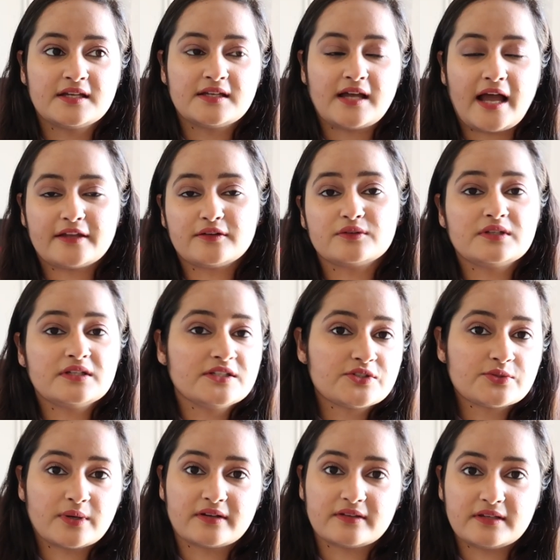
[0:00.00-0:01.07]
I don't need to
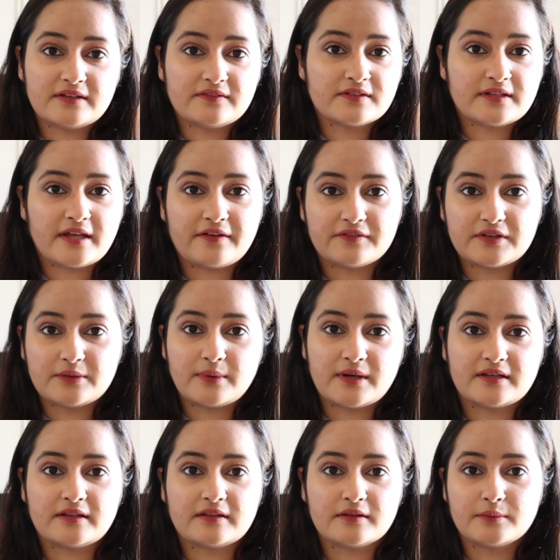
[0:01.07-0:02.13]
agree with everyone
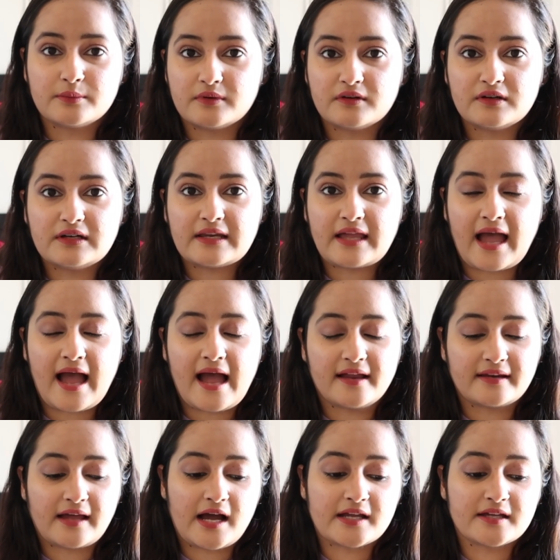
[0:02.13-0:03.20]
in the world, and
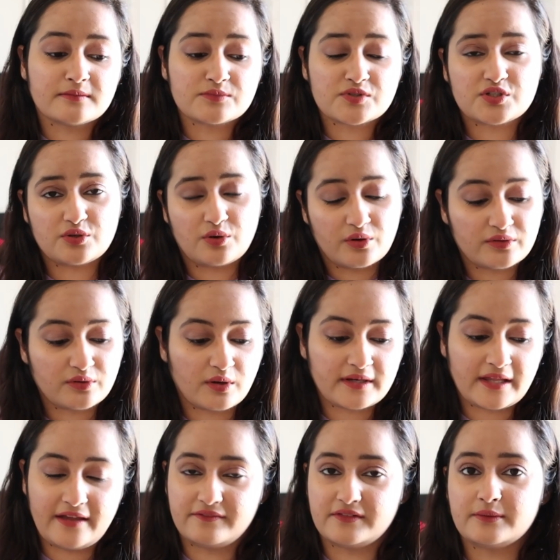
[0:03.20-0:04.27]
I am sure not
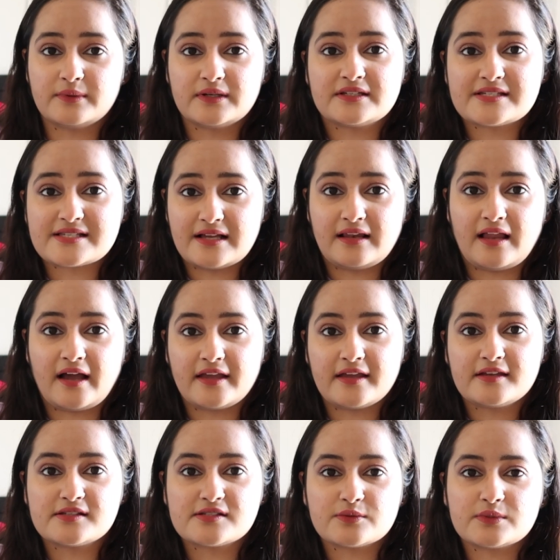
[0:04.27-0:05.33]
everyone is alike.
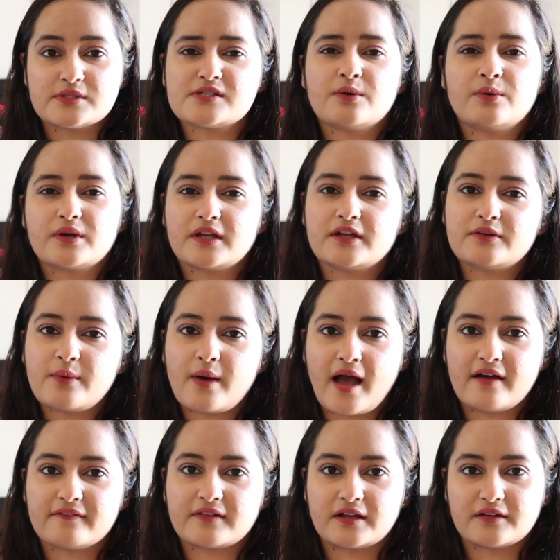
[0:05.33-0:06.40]
So it's okay to
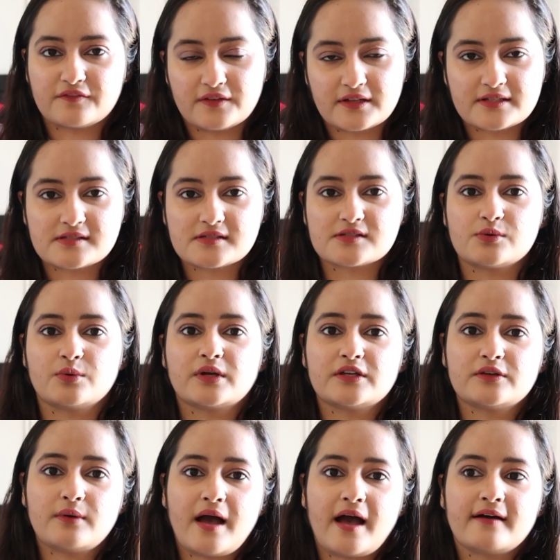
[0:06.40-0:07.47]
have conflicts, it's okay to
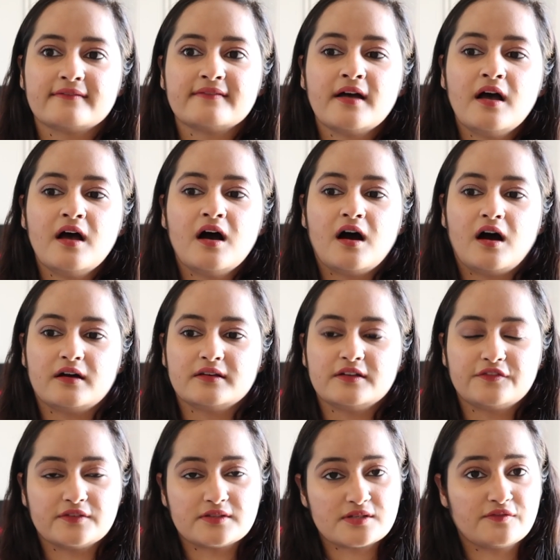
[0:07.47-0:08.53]
have a
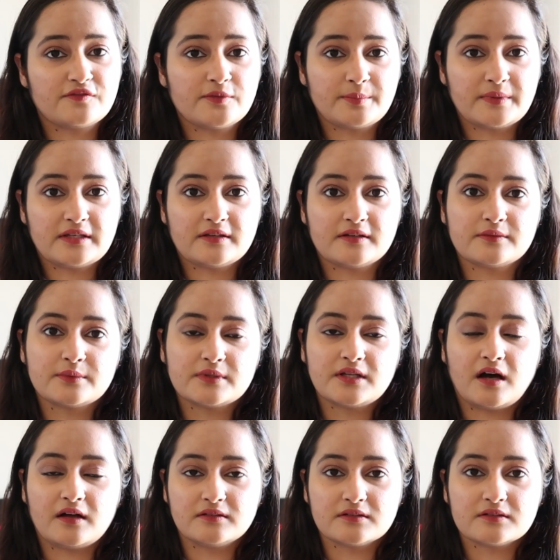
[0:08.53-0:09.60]
difference of opinion with
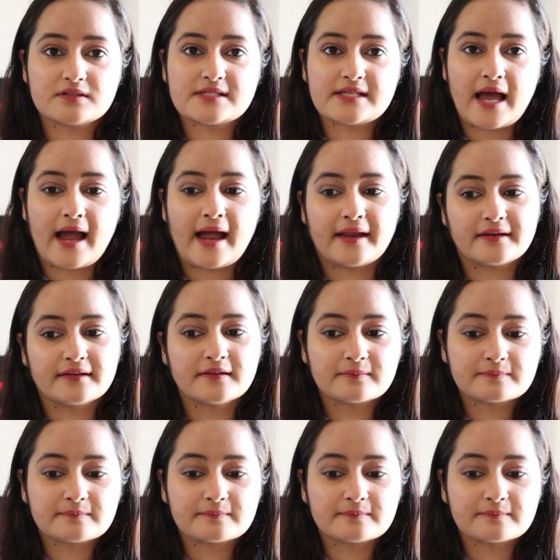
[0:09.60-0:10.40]
others, and